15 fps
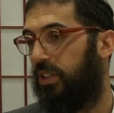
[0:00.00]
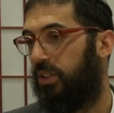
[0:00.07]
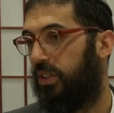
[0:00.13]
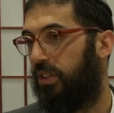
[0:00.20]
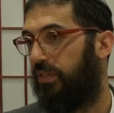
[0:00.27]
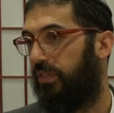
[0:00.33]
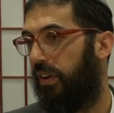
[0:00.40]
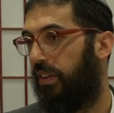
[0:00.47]
So
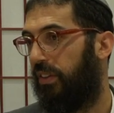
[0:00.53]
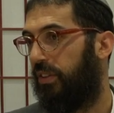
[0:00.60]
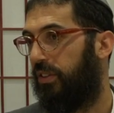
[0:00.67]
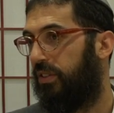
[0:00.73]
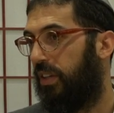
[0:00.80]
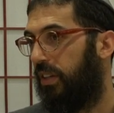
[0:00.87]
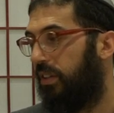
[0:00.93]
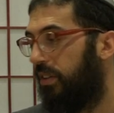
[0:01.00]
his father
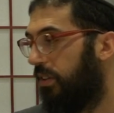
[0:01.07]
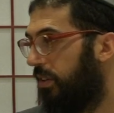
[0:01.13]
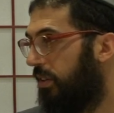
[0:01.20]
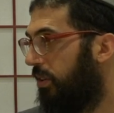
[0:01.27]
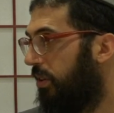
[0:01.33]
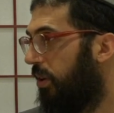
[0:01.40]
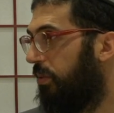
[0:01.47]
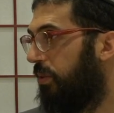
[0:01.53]

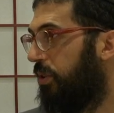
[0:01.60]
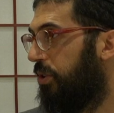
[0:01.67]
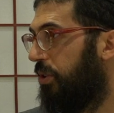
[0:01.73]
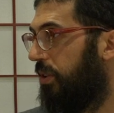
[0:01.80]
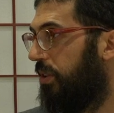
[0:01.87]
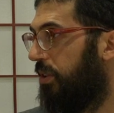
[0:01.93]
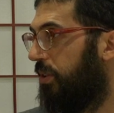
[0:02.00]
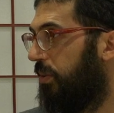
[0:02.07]
said, No, you
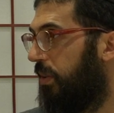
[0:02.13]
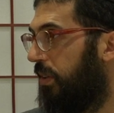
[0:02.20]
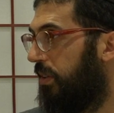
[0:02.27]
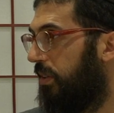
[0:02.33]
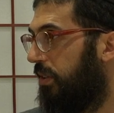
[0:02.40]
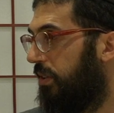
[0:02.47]
shouldn't do it.